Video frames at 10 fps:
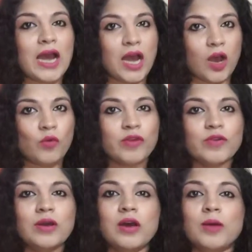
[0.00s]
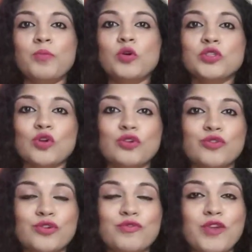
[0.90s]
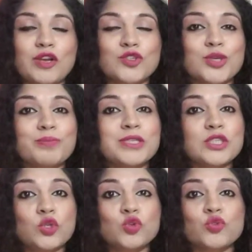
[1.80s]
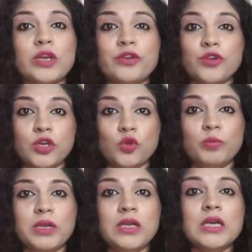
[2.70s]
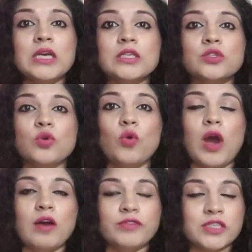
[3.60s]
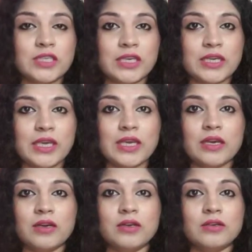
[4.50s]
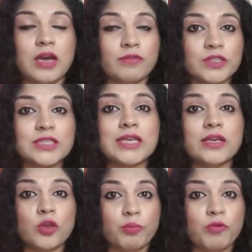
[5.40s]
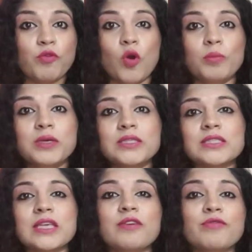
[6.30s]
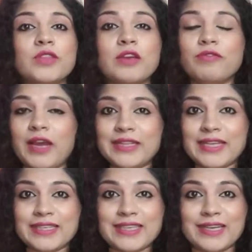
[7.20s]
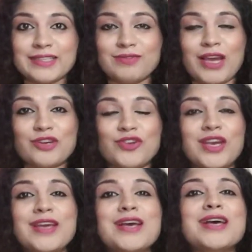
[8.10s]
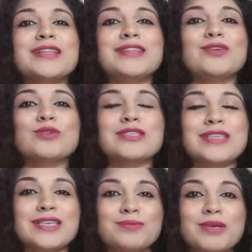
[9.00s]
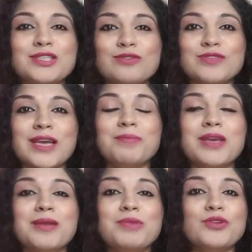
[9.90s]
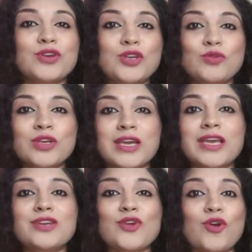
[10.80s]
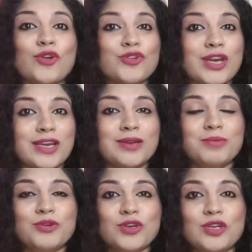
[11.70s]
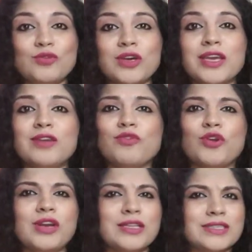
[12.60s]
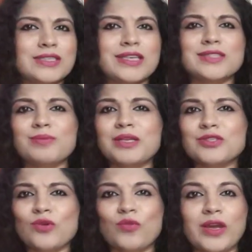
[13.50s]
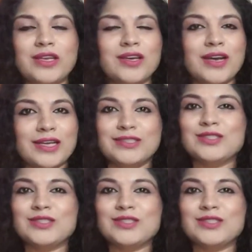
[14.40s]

However, a postdoctoral fellowship is usually renewable. So after taking, after seeing your performance, if they find that satisfactory, those 6 months of time can be renewed again. Your contract can be renewed again for another 6 months or 1 year and